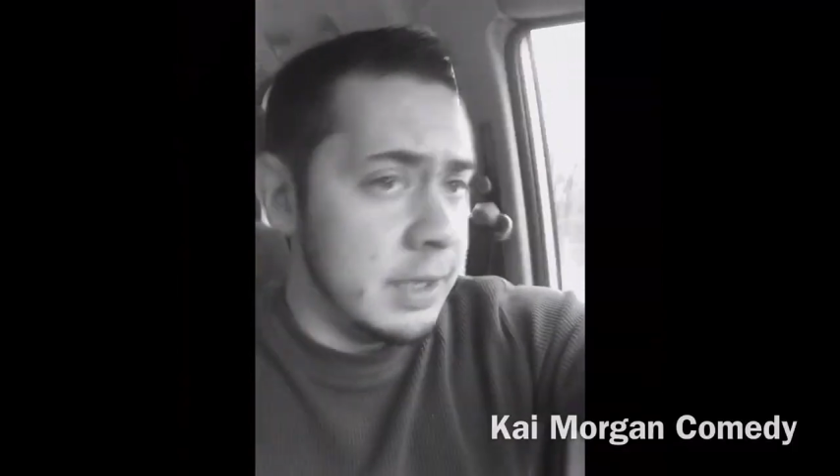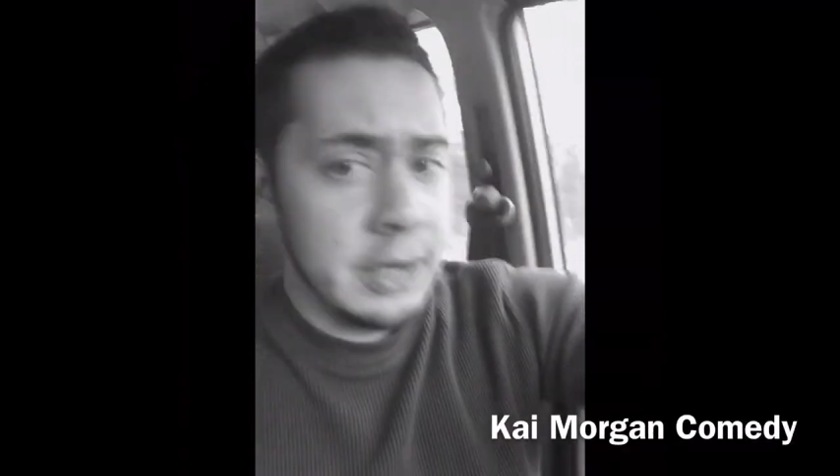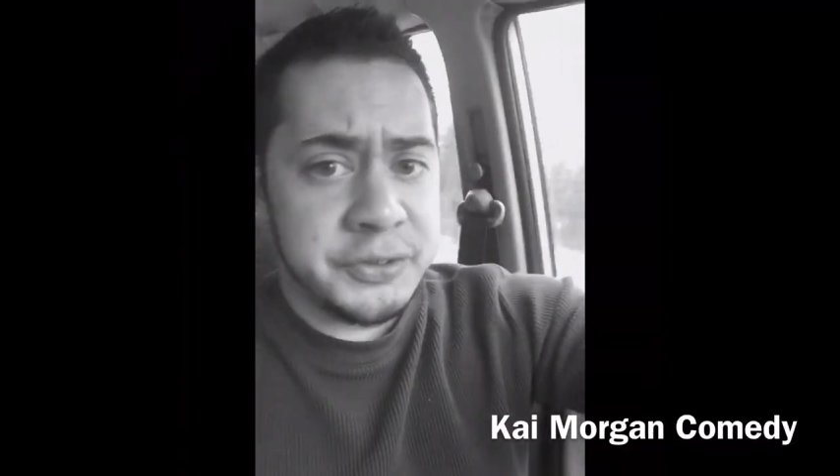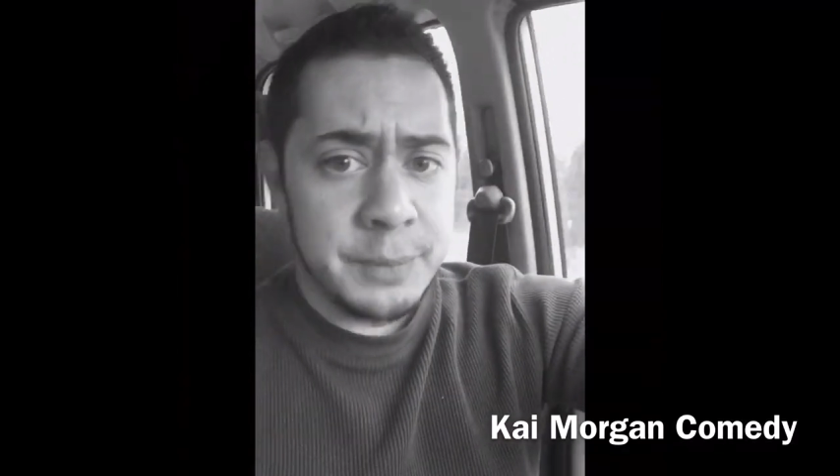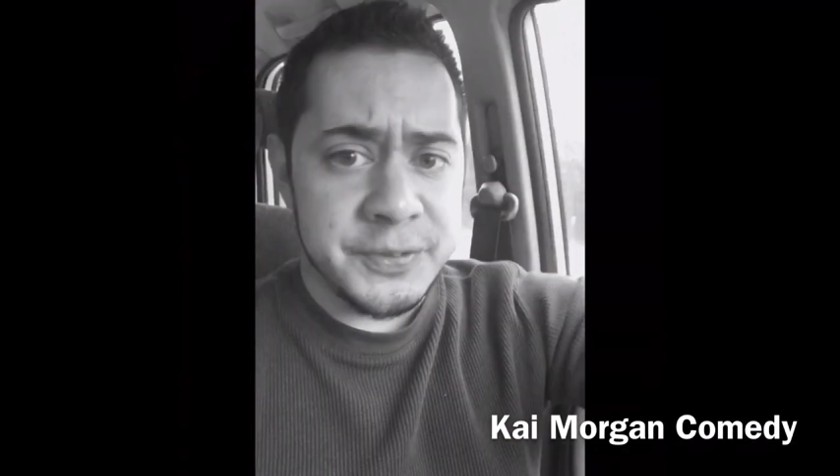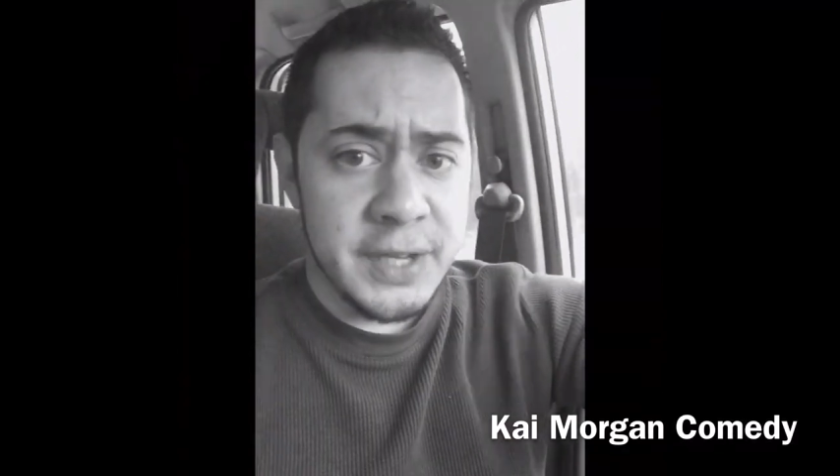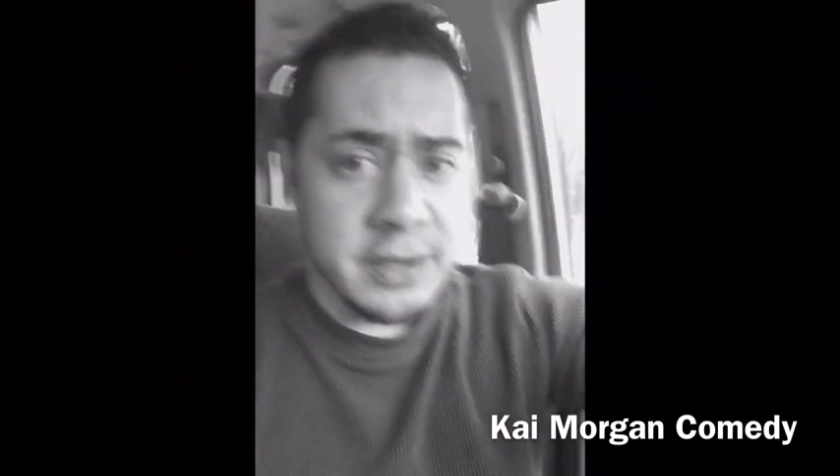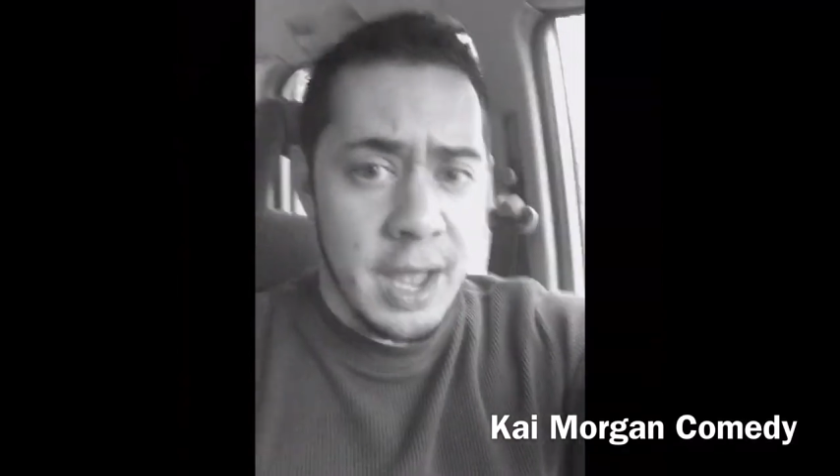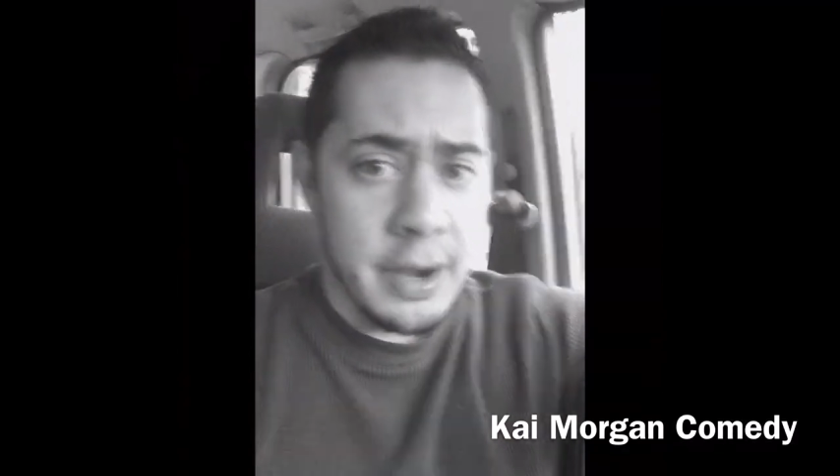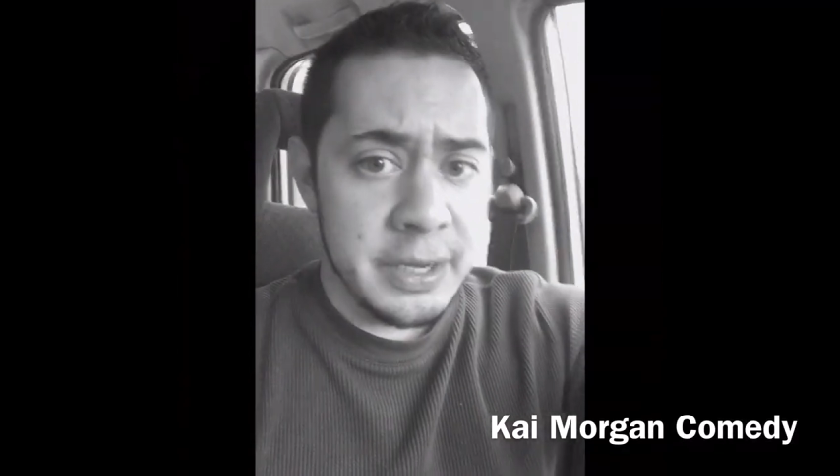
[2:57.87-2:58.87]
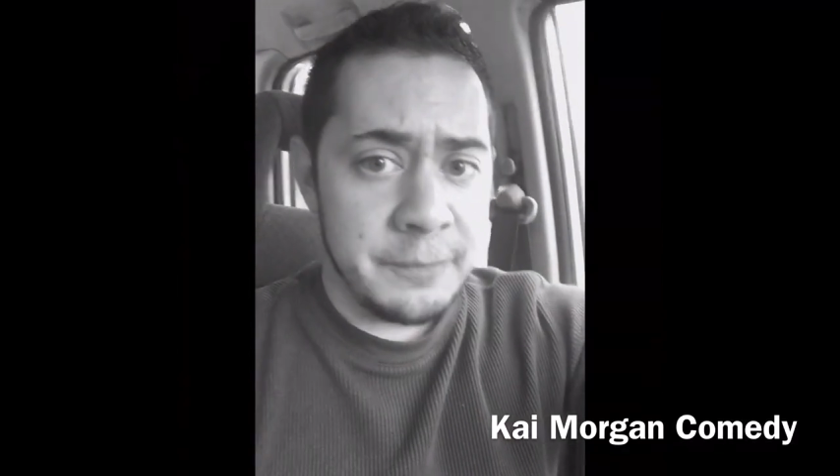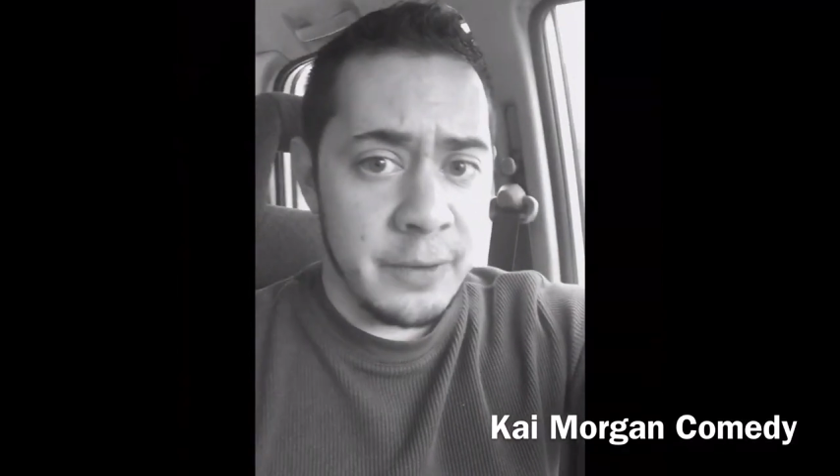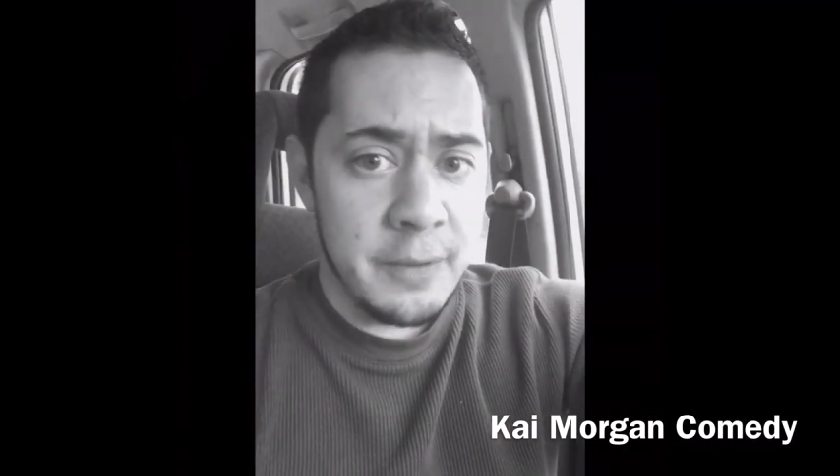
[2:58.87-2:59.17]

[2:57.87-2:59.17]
Here's some sick irony for